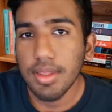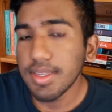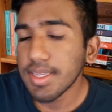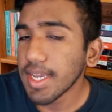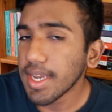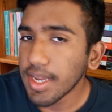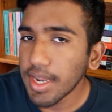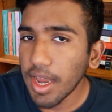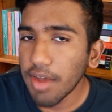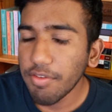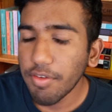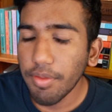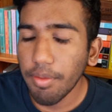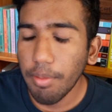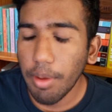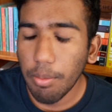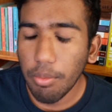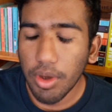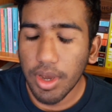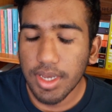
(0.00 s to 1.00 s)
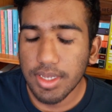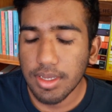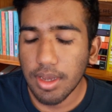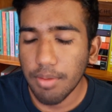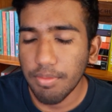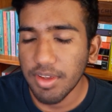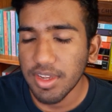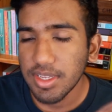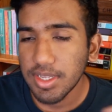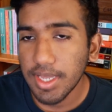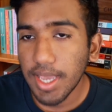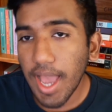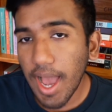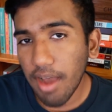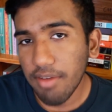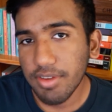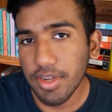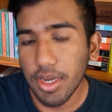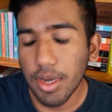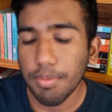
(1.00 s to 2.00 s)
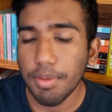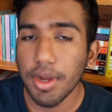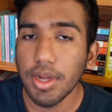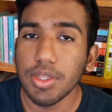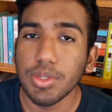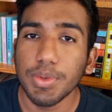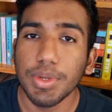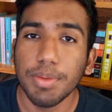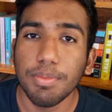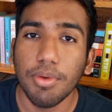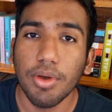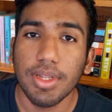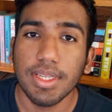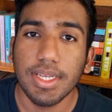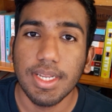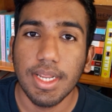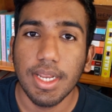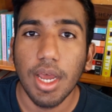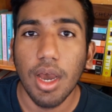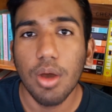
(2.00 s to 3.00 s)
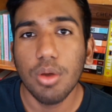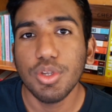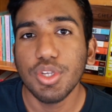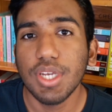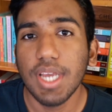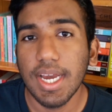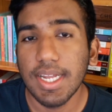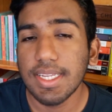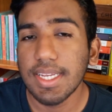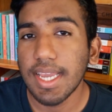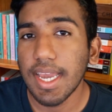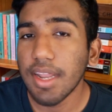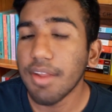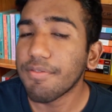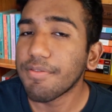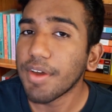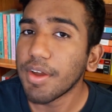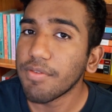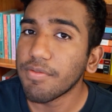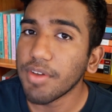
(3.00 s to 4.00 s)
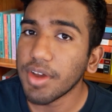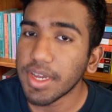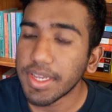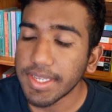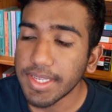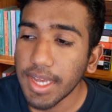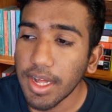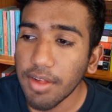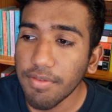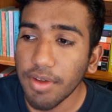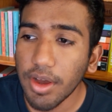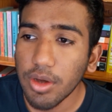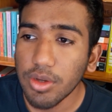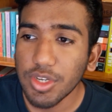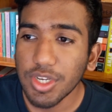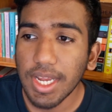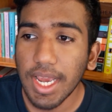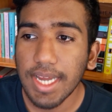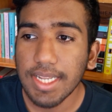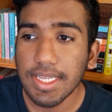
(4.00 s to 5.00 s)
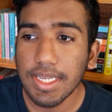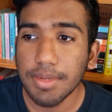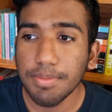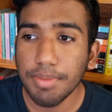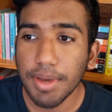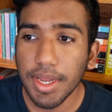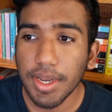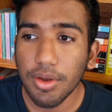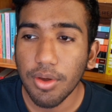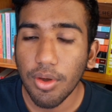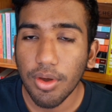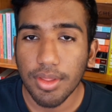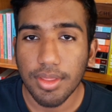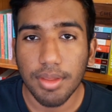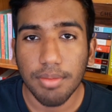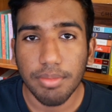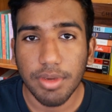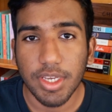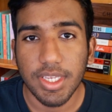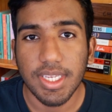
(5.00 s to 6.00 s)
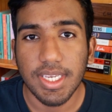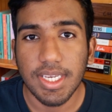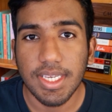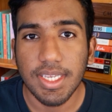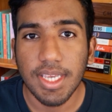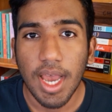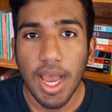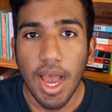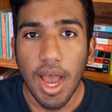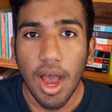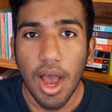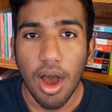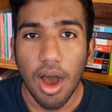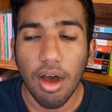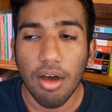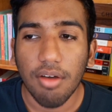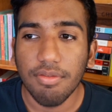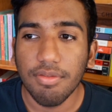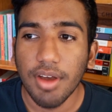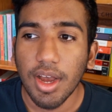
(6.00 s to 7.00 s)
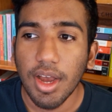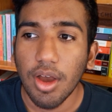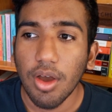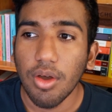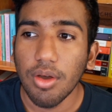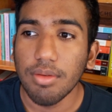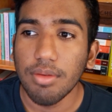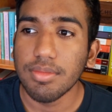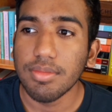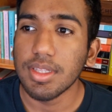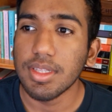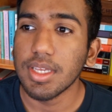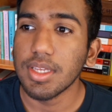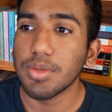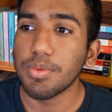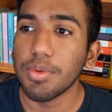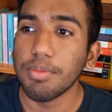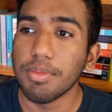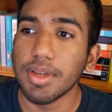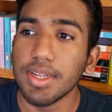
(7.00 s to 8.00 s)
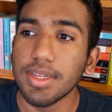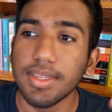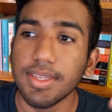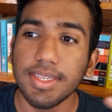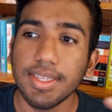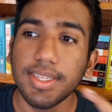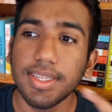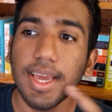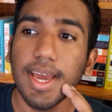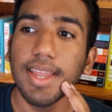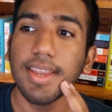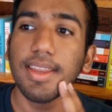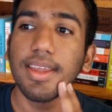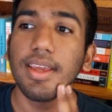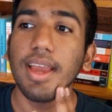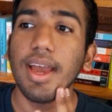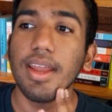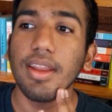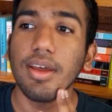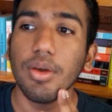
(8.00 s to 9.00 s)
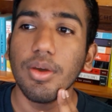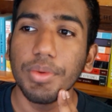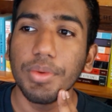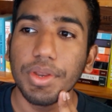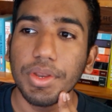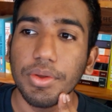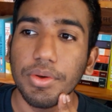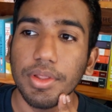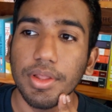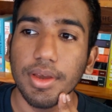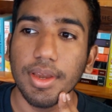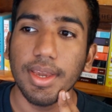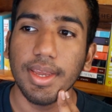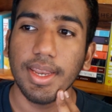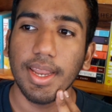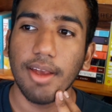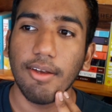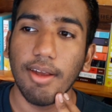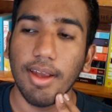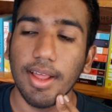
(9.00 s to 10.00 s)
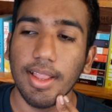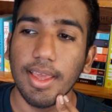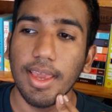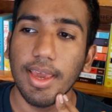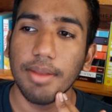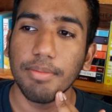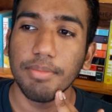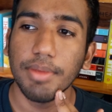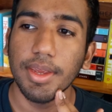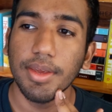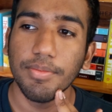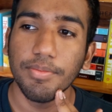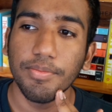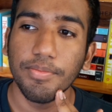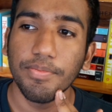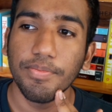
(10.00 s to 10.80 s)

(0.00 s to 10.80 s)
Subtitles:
The second half of the memoir is obviously after her parents were deported and how she had to kind of fend for herself, how she had to depend on the mercies of, this woman is standing at her window looking directly at me.